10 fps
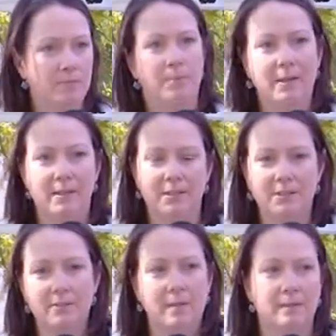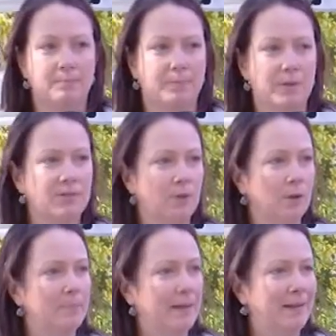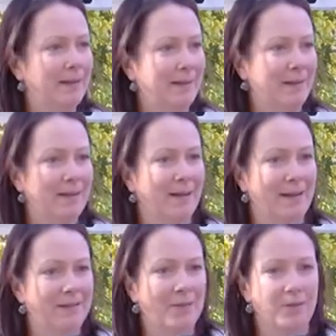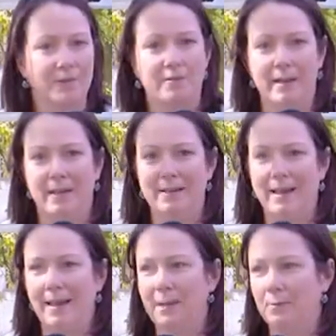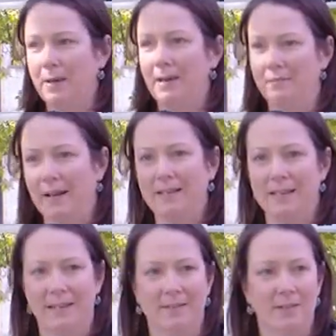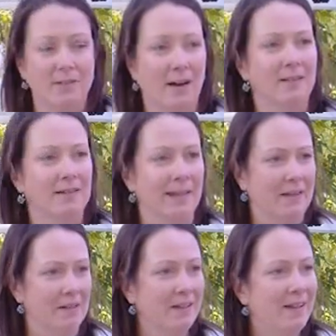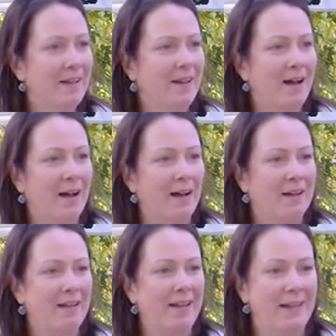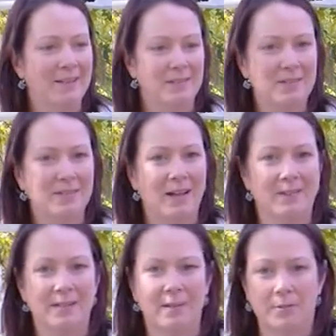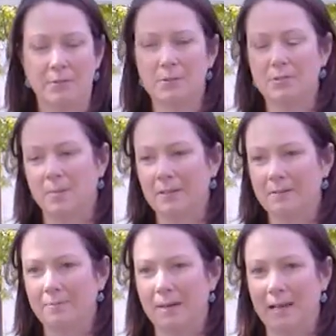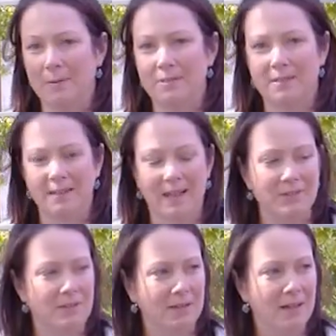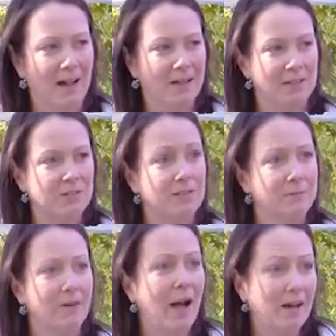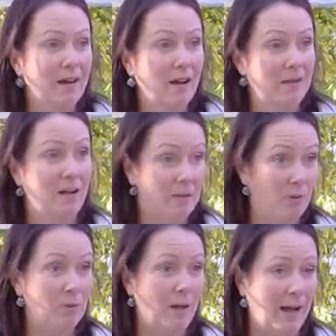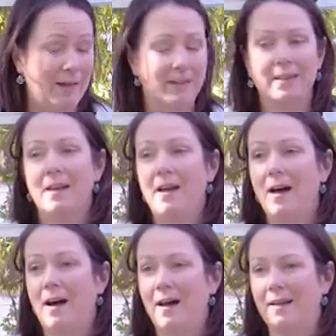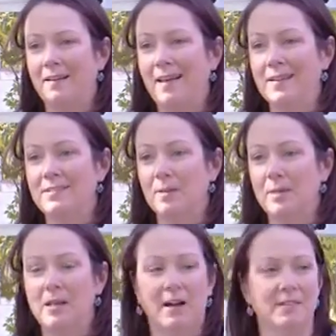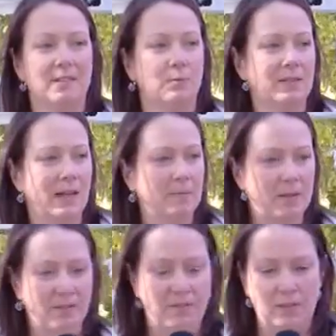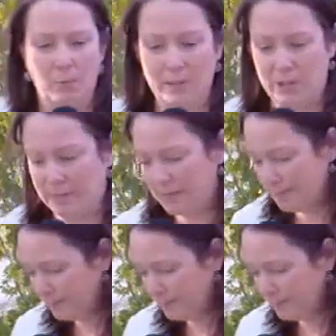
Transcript: what the history books told me in third grade, and what I read in the Scarlet Letter, and the Crucible when I was in high school and college. So not a whole lot. And somebody called and said, "What time do they feed the witches?"